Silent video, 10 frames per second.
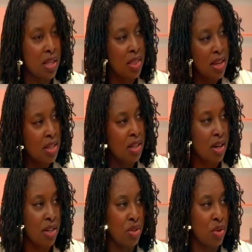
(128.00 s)
are the things that
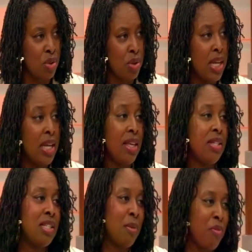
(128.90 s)
I saw. These
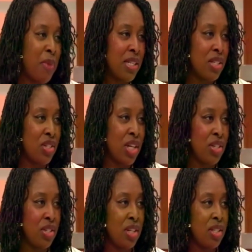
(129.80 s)
are some of my
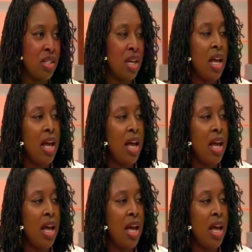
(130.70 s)
suggestions.